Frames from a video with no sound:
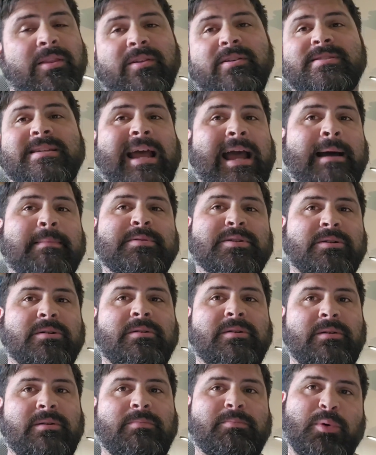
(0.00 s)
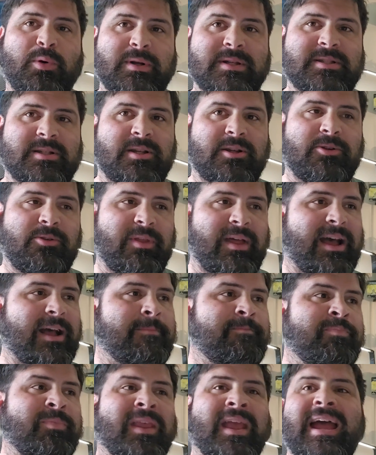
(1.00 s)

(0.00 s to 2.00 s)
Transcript: there's absolutely points to do that.